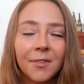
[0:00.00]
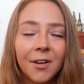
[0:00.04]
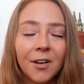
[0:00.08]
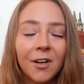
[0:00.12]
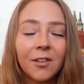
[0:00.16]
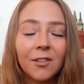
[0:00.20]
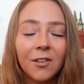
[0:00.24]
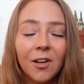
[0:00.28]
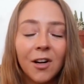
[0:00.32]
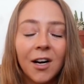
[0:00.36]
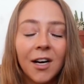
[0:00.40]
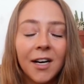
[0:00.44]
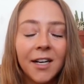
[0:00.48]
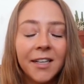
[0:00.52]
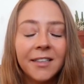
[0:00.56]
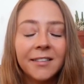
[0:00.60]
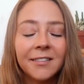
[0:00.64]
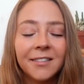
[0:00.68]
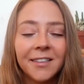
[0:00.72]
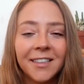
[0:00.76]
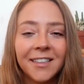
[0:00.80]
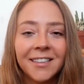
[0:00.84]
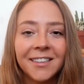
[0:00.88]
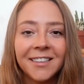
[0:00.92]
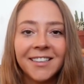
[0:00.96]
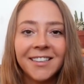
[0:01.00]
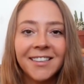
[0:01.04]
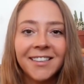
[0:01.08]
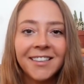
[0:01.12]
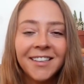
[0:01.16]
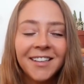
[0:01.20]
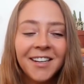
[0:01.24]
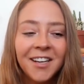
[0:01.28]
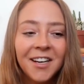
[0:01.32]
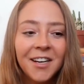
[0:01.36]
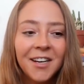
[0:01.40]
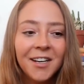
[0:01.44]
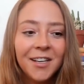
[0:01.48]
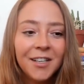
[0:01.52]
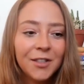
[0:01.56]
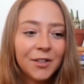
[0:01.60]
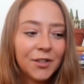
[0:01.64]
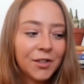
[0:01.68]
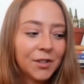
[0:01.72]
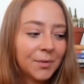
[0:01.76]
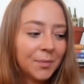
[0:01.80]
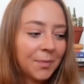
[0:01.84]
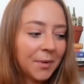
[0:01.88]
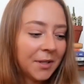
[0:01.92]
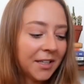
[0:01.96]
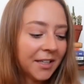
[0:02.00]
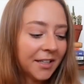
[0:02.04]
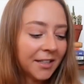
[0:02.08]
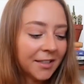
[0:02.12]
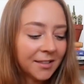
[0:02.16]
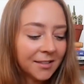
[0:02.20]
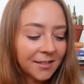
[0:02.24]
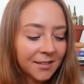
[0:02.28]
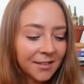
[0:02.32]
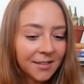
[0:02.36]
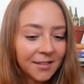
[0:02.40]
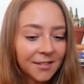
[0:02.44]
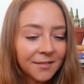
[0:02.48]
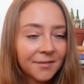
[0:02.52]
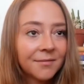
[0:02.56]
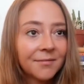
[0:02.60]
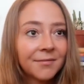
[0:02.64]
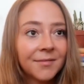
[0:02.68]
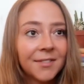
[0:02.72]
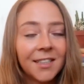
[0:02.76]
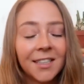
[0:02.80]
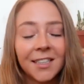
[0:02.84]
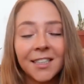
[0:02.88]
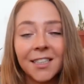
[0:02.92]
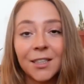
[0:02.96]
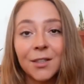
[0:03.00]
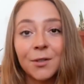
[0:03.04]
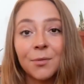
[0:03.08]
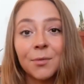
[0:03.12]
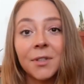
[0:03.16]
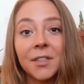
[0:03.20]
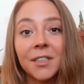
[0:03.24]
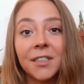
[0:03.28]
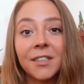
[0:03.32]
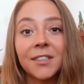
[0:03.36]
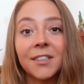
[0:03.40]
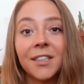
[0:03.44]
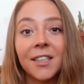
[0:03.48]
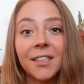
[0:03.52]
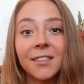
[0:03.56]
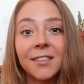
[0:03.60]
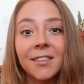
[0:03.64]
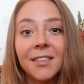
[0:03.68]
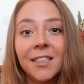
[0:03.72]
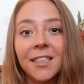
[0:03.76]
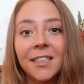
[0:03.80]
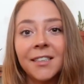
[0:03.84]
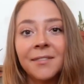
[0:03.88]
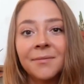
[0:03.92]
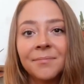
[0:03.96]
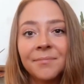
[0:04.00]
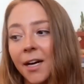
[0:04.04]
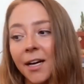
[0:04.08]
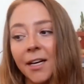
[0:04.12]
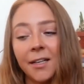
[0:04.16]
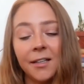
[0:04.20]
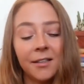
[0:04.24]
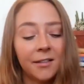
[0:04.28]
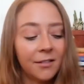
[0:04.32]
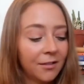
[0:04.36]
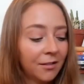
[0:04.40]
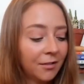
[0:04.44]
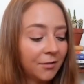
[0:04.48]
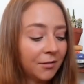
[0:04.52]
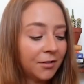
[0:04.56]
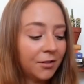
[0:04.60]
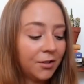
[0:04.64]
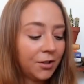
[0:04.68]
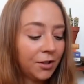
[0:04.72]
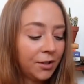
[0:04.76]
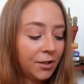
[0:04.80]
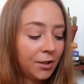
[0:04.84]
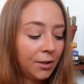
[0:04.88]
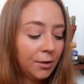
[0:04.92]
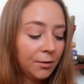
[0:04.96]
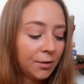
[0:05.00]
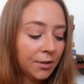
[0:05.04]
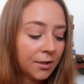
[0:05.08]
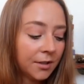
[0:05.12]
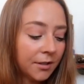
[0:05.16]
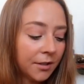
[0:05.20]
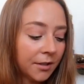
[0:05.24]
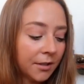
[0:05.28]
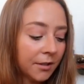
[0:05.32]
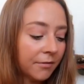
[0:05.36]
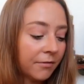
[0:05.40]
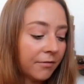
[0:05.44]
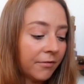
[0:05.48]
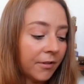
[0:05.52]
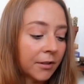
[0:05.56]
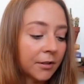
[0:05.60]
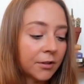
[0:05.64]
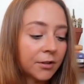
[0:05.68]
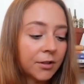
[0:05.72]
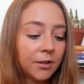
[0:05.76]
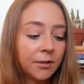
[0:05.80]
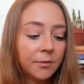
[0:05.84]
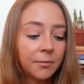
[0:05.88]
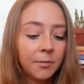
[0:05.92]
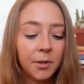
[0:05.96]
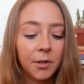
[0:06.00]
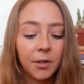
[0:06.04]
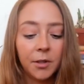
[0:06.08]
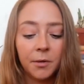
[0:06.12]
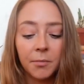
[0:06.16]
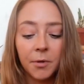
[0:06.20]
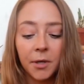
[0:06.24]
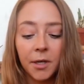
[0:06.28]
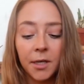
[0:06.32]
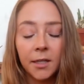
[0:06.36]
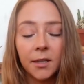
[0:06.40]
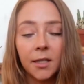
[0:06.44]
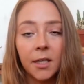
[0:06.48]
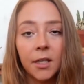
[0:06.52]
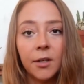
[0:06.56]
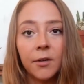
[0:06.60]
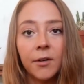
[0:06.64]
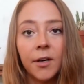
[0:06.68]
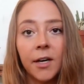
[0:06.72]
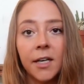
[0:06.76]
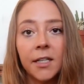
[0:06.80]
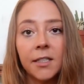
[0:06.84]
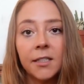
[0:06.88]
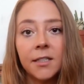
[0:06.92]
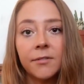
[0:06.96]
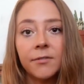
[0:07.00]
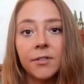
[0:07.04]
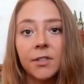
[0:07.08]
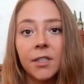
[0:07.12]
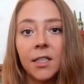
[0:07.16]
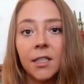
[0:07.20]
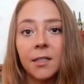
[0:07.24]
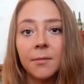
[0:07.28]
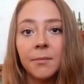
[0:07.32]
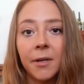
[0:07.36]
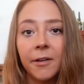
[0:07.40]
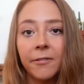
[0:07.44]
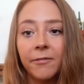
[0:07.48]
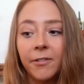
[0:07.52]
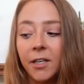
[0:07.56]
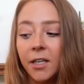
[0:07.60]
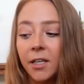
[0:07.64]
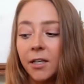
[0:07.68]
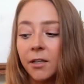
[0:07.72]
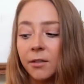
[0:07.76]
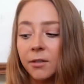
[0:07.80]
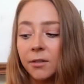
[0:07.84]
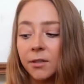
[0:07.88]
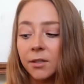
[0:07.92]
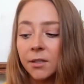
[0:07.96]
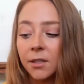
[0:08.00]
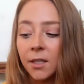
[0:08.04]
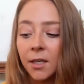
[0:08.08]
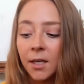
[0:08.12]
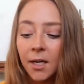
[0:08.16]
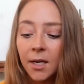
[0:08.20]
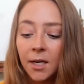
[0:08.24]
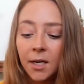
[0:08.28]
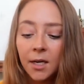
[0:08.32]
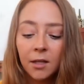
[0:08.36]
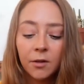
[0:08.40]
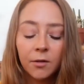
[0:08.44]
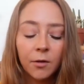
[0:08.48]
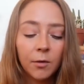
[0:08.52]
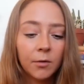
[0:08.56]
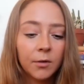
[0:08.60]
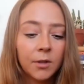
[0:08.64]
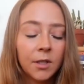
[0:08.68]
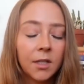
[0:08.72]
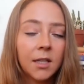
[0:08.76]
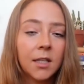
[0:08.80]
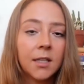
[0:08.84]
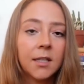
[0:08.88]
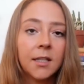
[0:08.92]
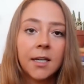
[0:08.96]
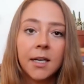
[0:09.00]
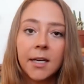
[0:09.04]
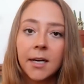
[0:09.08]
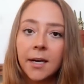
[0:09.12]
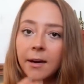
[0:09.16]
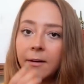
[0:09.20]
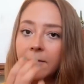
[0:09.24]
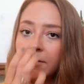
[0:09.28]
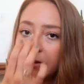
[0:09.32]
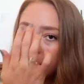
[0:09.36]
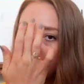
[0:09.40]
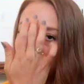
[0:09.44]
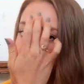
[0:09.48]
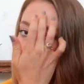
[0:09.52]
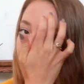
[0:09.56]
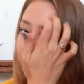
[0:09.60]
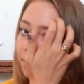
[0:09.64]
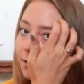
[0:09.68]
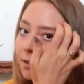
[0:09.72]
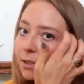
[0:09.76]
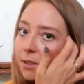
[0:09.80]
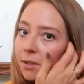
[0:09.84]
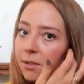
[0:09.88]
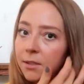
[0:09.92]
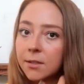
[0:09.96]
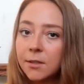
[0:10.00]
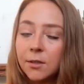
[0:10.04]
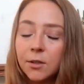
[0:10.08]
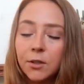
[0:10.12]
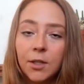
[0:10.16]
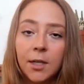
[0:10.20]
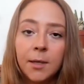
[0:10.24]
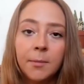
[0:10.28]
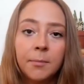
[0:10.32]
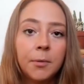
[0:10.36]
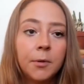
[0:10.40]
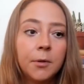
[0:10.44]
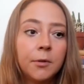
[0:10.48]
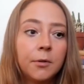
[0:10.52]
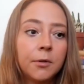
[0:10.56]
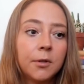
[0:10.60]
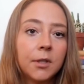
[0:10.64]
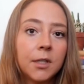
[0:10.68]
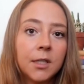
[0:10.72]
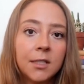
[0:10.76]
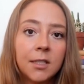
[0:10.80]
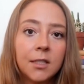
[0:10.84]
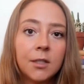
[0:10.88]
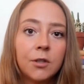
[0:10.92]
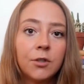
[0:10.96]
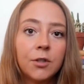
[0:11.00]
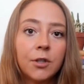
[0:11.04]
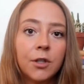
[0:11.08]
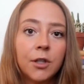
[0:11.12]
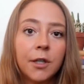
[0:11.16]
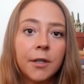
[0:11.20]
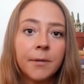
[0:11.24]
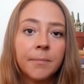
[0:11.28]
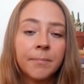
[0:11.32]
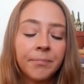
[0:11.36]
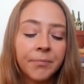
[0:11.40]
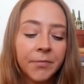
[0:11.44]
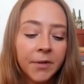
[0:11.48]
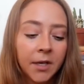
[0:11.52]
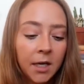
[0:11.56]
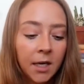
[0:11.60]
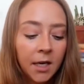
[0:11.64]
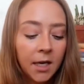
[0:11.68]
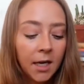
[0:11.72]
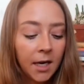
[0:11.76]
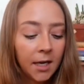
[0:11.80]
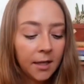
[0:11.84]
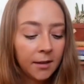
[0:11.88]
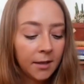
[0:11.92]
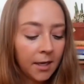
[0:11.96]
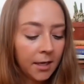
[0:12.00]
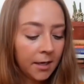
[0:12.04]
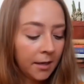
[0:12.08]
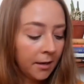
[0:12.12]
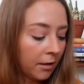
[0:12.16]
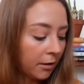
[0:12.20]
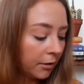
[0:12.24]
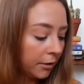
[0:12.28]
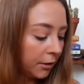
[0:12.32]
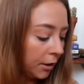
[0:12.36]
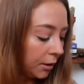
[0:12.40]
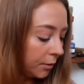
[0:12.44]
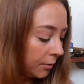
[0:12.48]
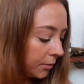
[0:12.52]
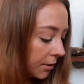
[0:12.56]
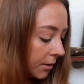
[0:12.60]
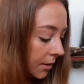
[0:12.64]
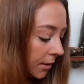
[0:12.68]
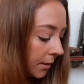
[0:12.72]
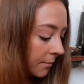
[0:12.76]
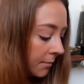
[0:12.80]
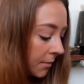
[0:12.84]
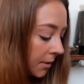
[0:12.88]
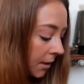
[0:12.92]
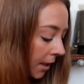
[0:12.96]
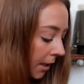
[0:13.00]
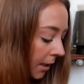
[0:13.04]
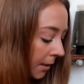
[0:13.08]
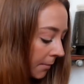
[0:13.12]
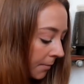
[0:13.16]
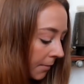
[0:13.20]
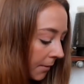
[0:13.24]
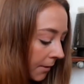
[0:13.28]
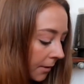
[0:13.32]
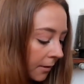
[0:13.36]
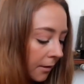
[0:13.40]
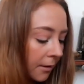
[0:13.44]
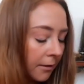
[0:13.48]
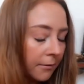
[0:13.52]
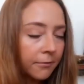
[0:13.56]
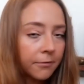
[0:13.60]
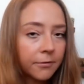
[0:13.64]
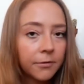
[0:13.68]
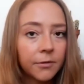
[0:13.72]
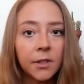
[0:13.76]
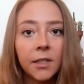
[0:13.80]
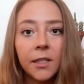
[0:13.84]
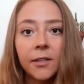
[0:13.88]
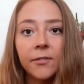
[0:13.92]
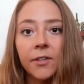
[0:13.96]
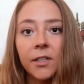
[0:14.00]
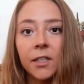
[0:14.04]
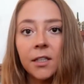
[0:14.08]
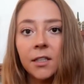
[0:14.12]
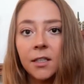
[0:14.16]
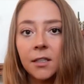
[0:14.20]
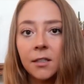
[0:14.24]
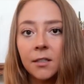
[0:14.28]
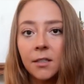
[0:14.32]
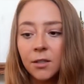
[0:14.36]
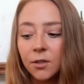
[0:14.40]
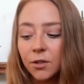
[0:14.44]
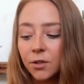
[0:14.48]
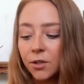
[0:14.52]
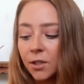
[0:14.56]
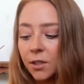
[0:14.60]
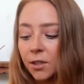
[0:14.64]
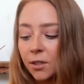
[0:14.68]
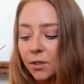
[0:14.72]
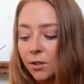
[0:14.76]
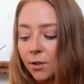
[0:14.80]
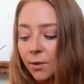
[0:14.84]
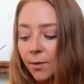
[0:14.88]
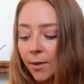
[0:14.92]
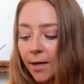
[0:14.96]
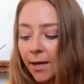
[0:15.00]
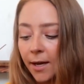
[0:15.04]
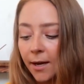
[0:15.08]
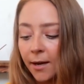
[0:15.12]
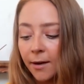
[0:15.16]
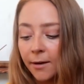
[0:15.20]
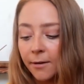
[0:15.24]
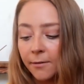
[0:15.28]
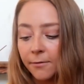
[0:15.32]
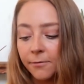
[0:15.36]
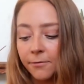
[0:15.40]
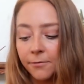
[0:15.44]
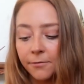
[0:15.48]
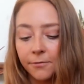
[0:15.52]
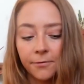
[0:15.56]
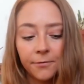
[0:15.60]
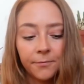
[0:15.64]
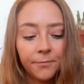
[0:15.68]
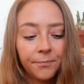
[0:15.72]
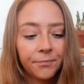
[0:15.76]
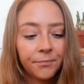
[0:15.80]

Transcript: a lot lately just because it gets really disgusting. I just use the Function of Beauty brand that you guys have seen in my videos. The only thing that I ever use is shampoo, conditioner, and then I'll use some type of leave-in conditioner. So I have